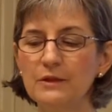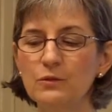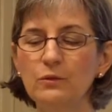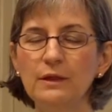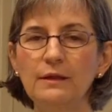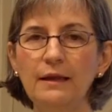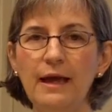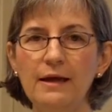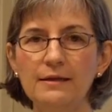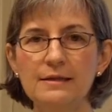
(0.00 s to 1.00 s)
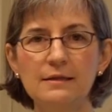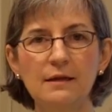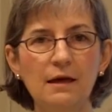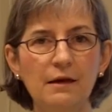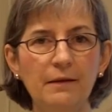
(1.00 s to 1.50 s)
This one has
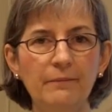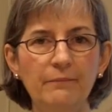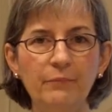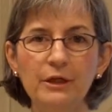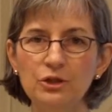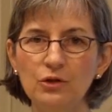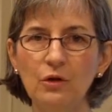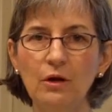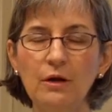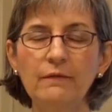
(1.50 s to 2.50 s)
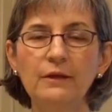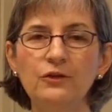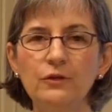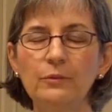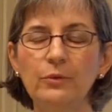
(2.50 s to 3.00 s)
a big jar
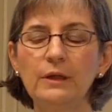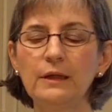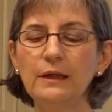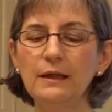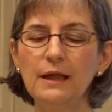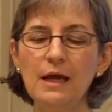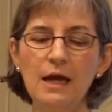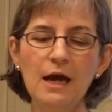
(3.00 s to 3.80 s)
that you can put in it.